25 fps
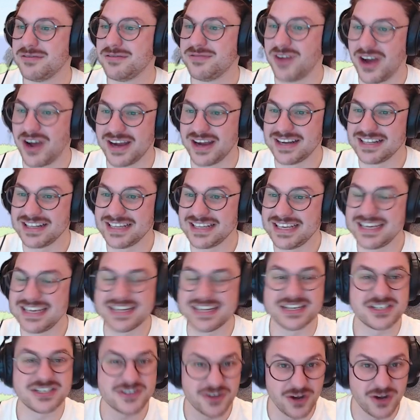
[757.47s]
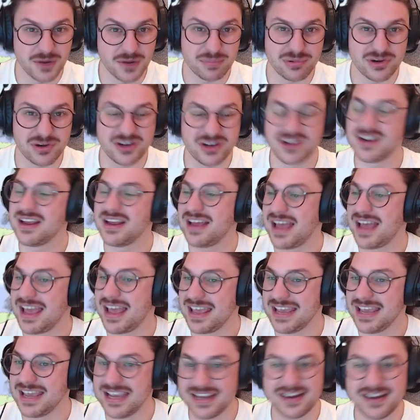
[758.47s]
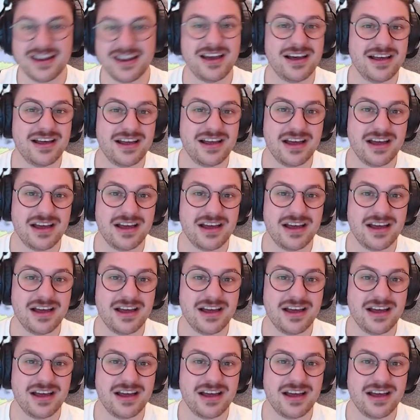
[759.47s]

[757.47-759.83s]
finally interpreted in